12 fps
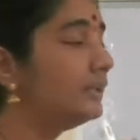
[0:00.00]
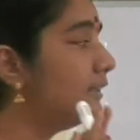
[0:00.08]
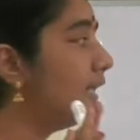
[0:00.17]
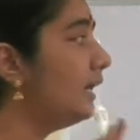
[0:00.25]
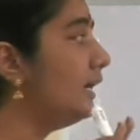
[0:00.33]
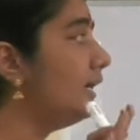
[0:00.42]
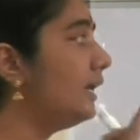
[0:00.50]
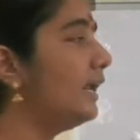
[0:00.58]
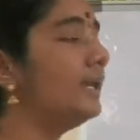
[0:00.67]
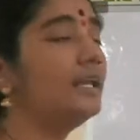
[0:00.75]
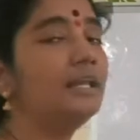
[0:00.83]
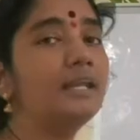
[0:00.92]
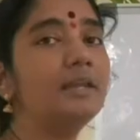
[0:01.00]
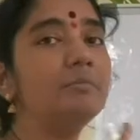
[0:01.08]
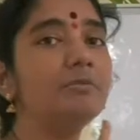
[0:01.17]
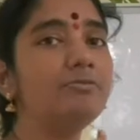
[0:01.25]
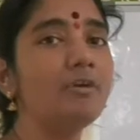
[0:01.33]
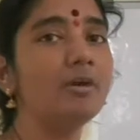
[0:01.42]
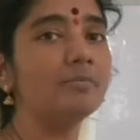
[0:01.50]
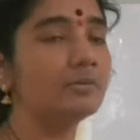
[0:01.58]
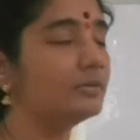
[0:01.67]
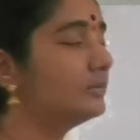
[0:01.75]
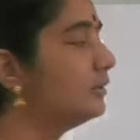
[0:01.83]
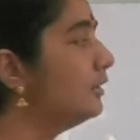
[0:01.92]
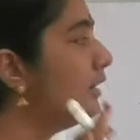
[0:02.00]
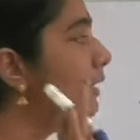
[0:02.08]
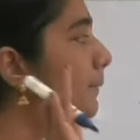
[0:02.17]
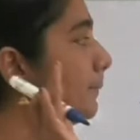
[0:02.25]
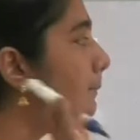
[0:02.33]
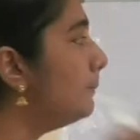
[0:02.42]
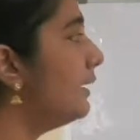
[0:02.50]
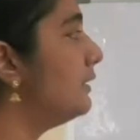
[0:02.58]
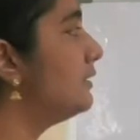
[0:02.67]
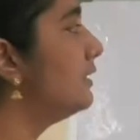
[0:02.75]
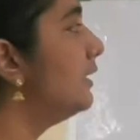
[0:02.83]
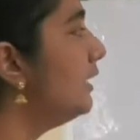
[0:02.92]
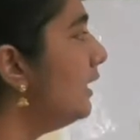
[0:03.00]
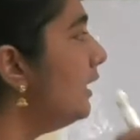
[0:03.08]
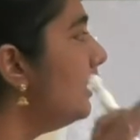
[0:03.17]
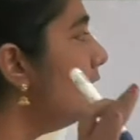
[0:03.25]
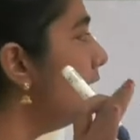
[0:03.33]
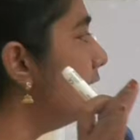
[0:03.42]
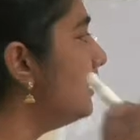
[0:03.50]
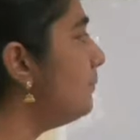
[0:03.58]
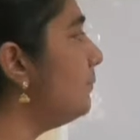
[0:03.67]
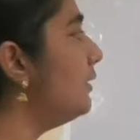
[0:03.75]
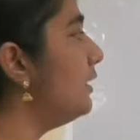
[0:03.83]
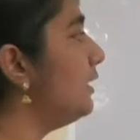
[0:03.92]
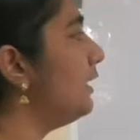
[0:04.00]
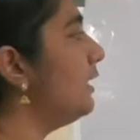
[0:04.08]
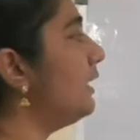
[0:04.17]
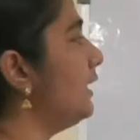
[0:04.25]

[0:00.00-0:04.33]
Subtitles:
Then a triangle can be formed. But in the particular